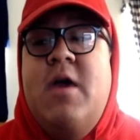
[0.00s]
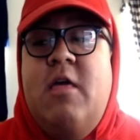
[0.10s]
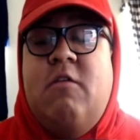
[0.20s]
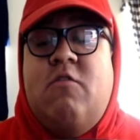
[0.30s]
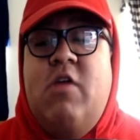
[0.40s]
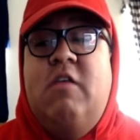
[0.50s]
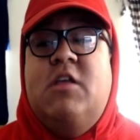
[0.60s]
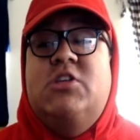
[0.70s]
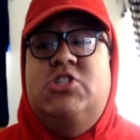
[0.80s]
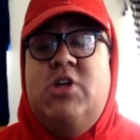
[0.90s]
It's crazy
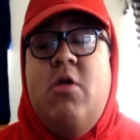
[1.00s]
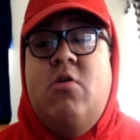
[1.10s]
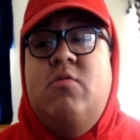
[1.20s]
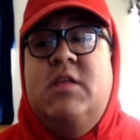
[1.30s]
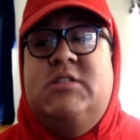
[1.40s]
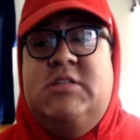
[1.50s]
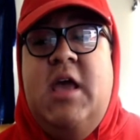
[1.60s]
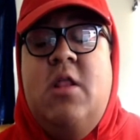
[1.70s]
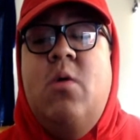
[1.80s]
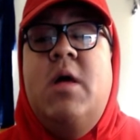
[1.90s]
because Jericho did
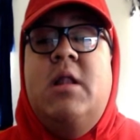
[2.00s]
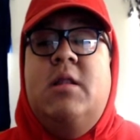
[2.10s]
say, you know,